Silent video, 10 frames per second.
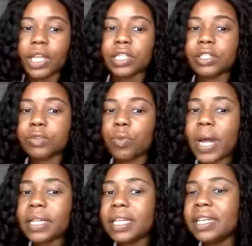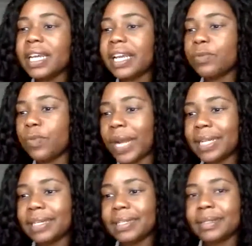Swelling and
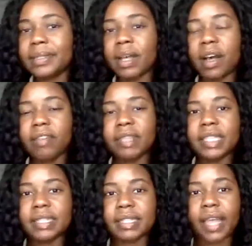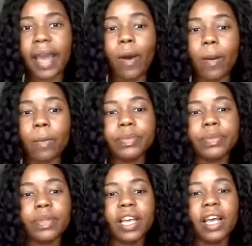redness of the scalp.
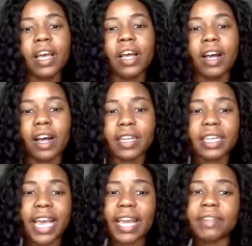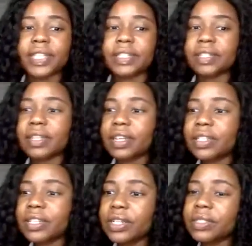Again, this is
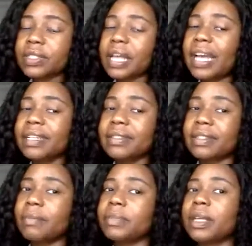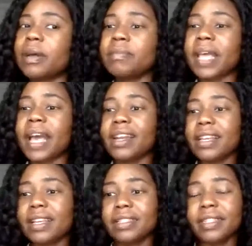another sign and symptom that
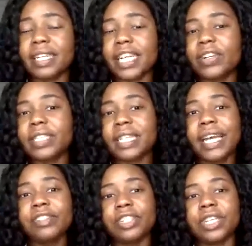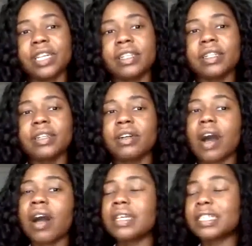is an irritation
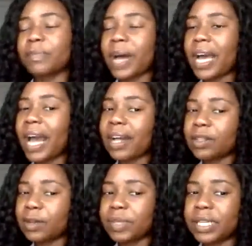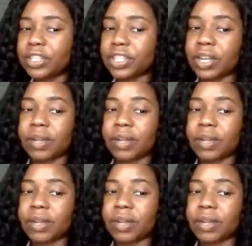caused by alopecia.